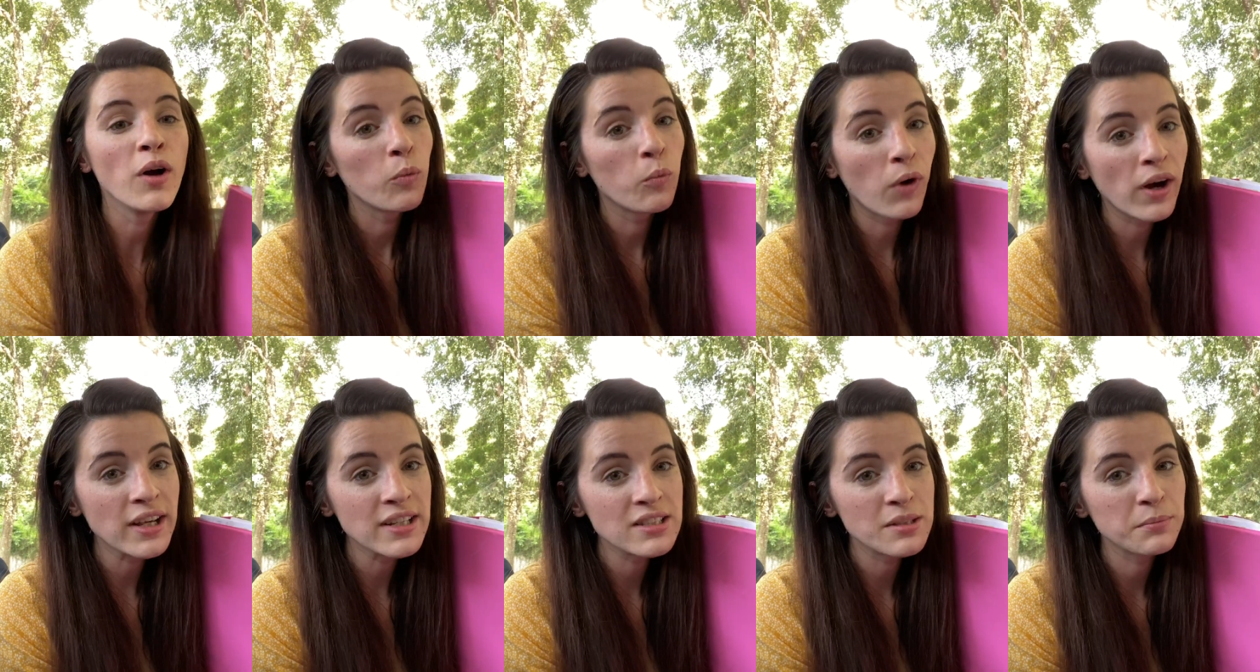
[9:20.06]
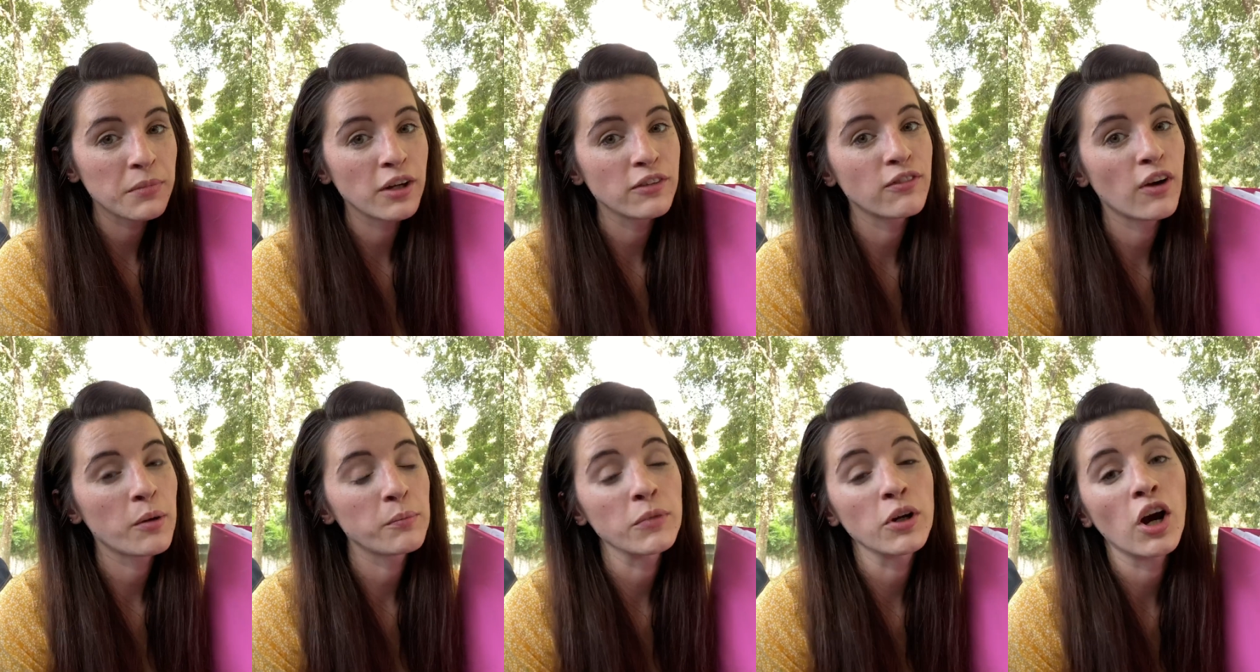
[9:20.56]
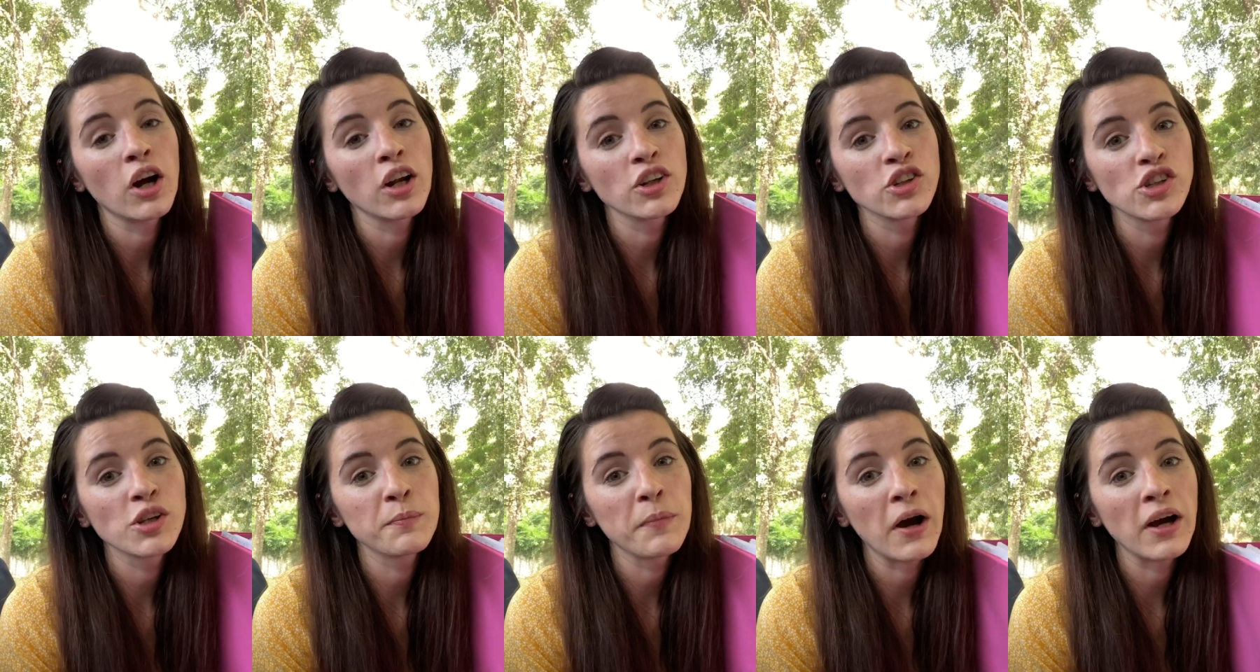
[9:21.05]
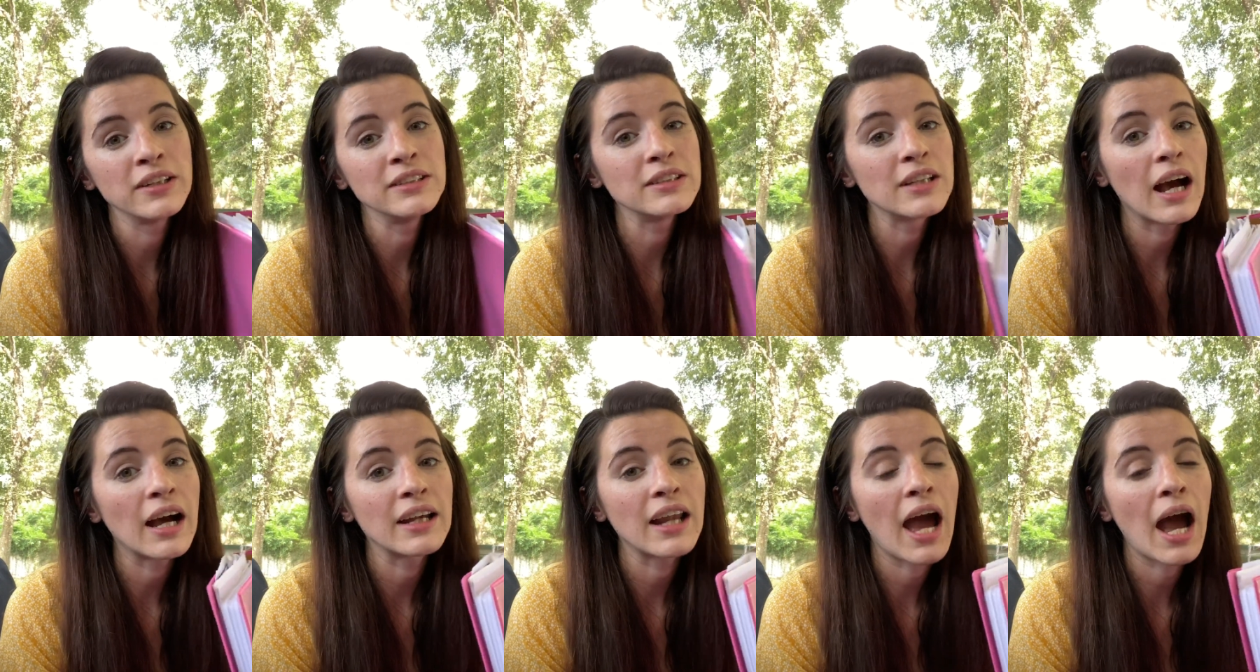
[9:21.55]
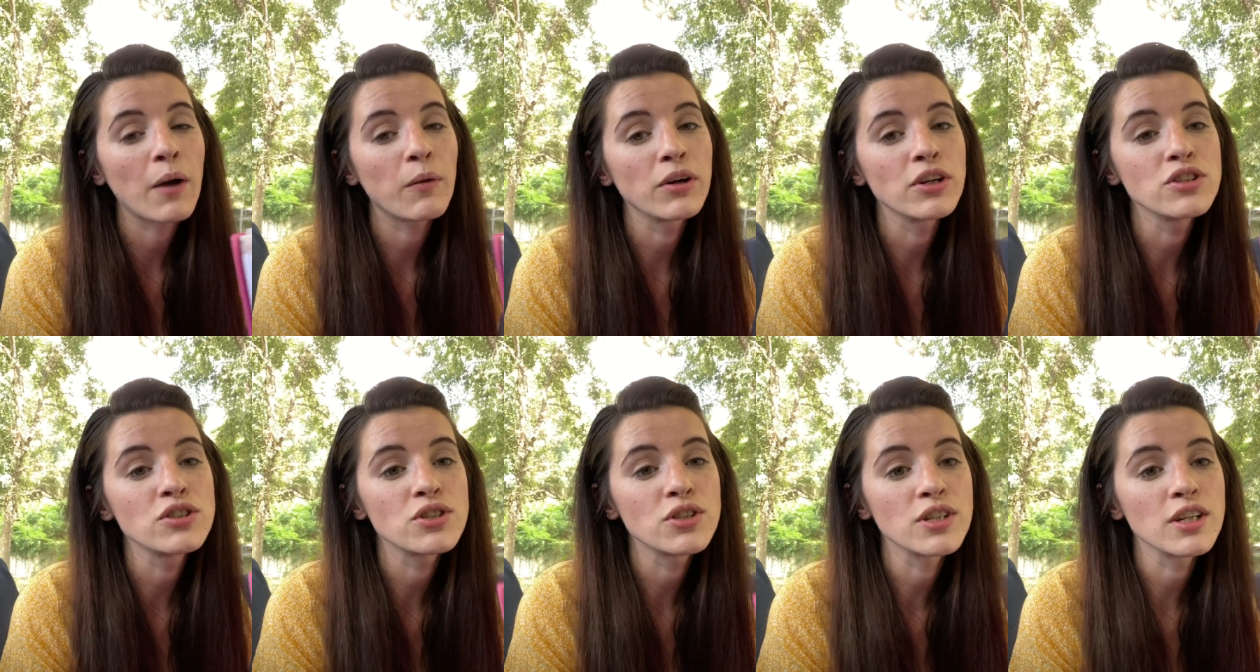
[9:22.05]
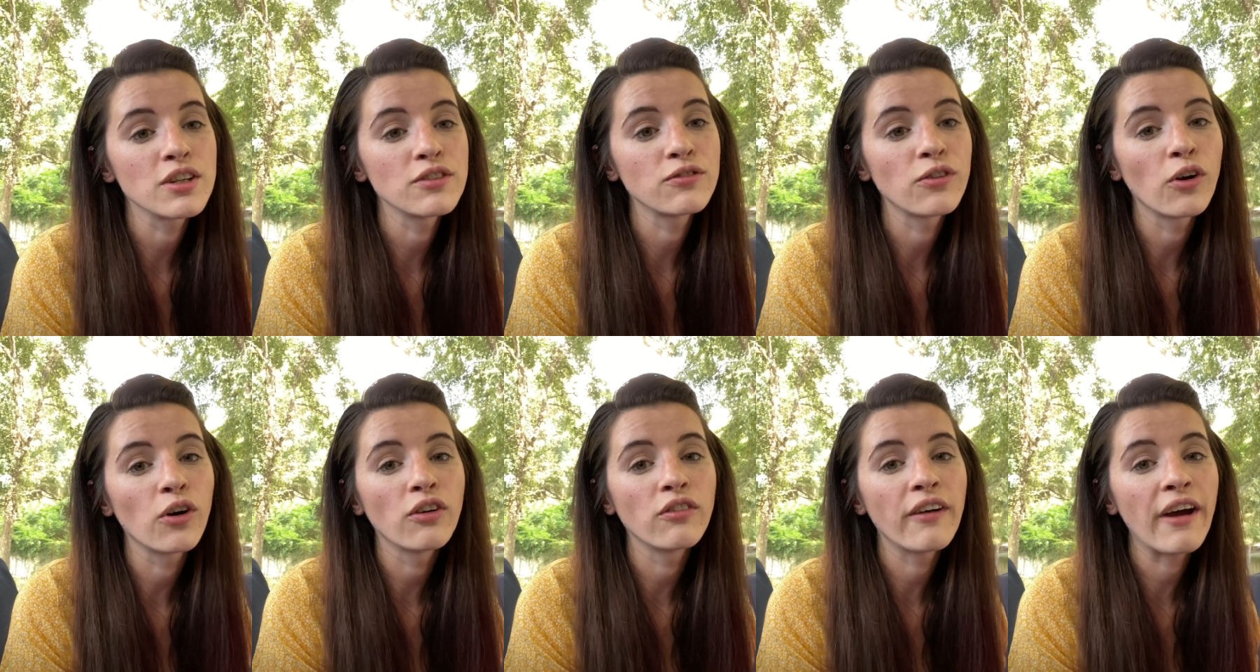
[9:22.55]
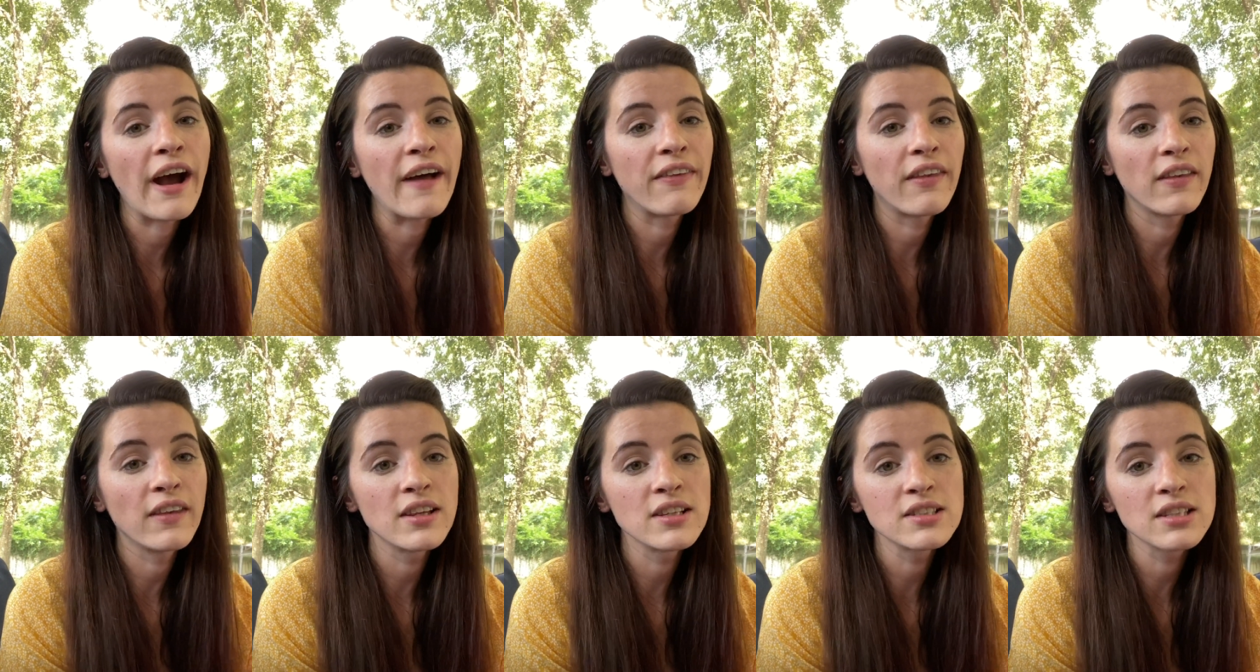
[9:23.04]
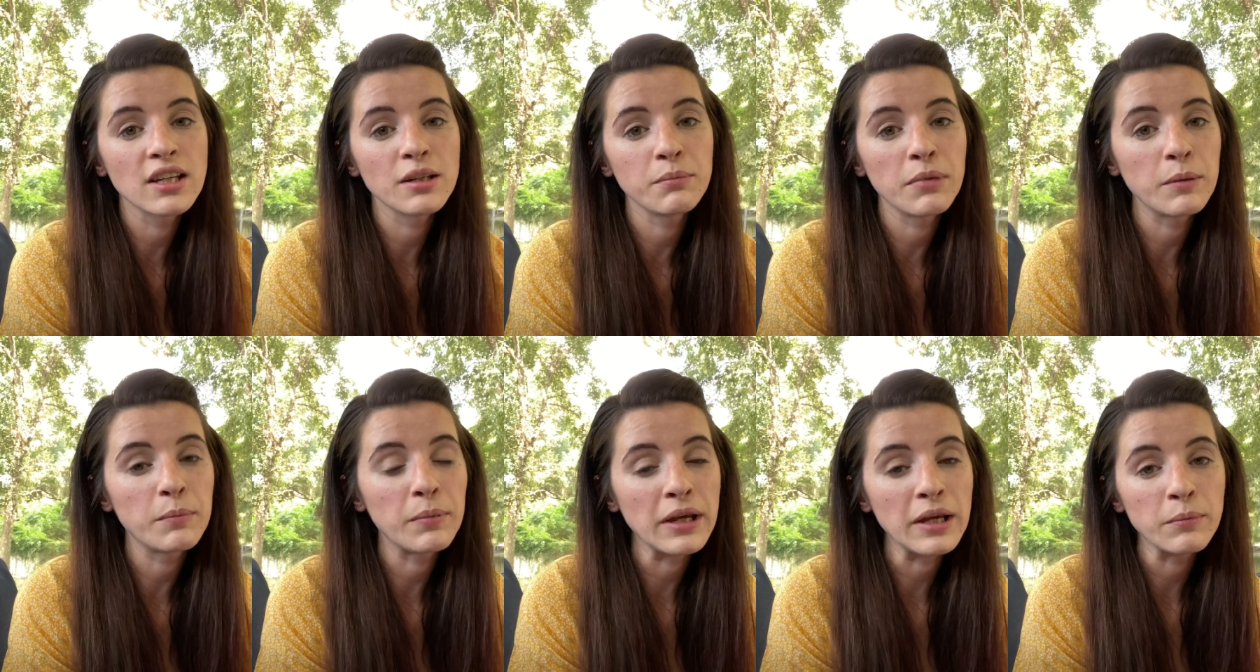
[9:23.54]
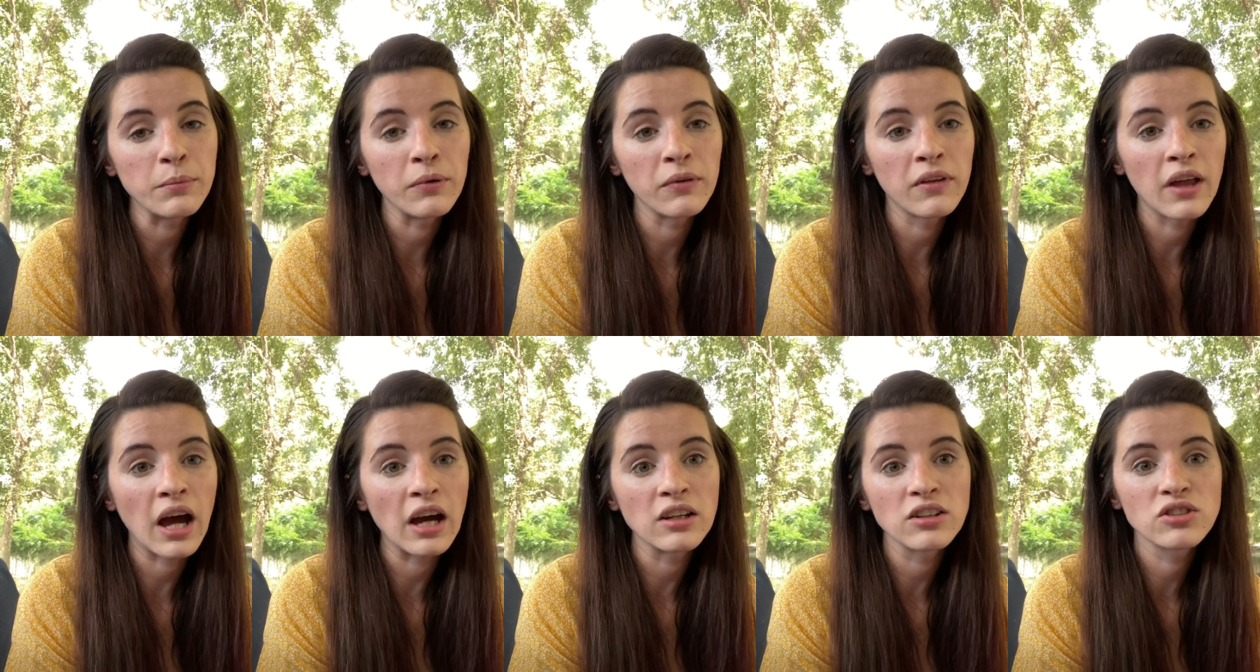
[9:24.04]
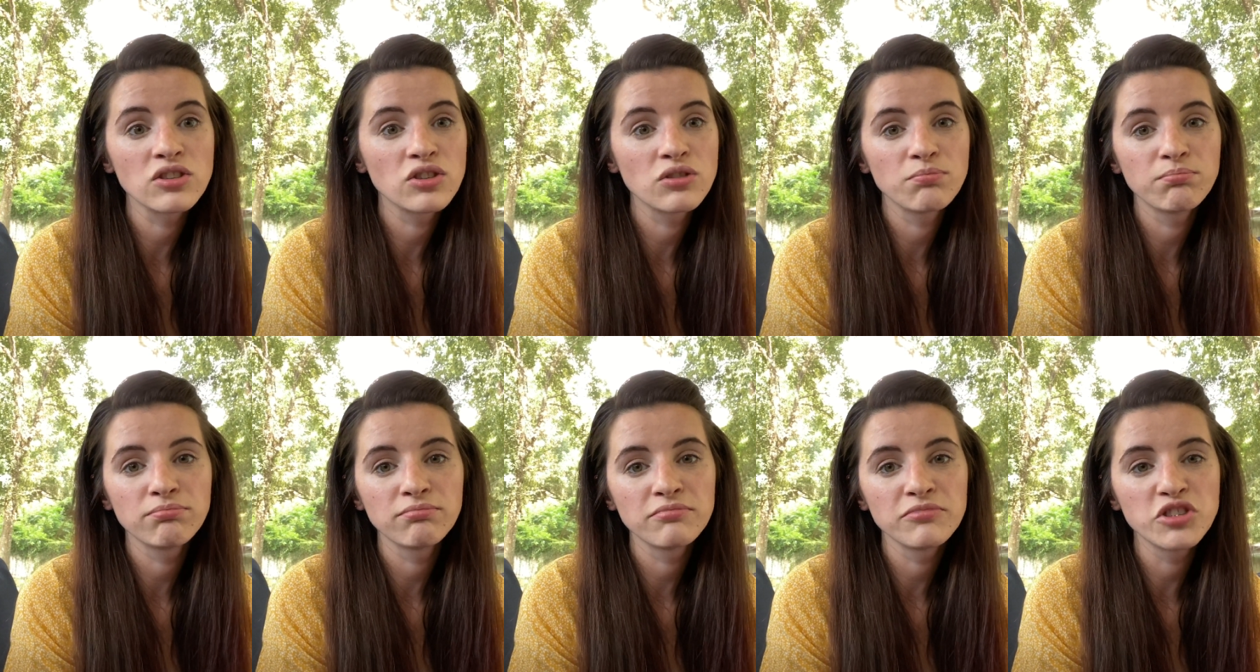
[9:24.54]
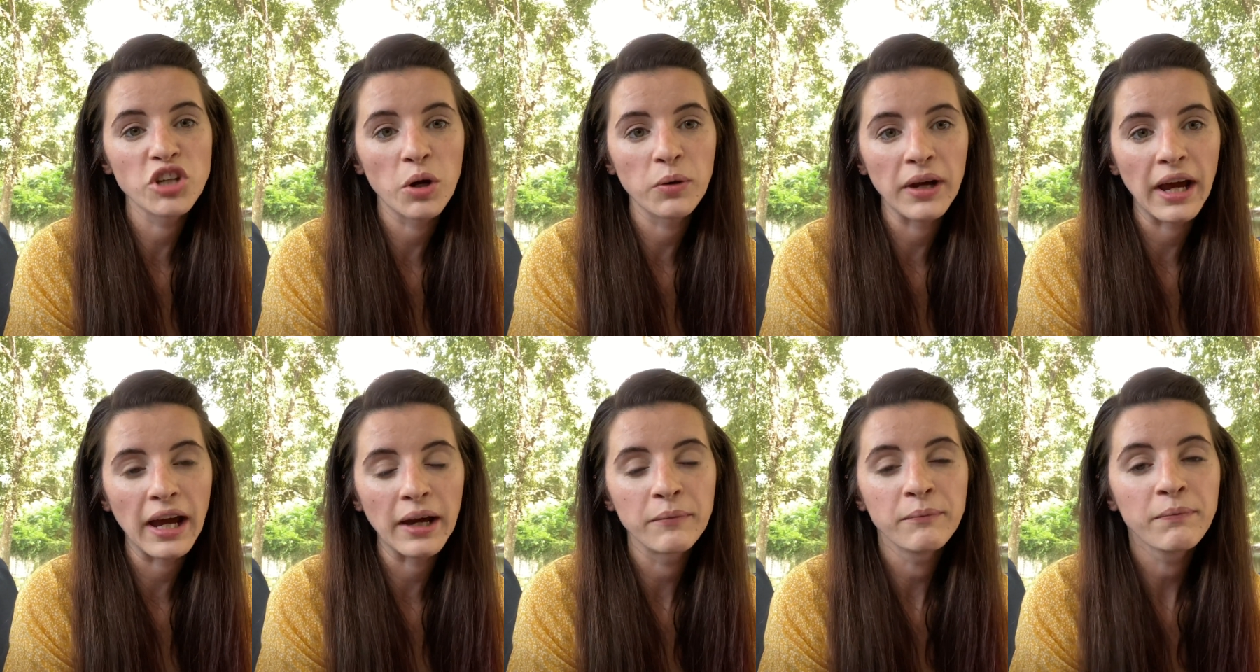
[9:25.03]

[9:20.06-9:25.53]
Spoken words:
what is in my pharmacology binder and how I studied for it, and then there's going to be people that don't care.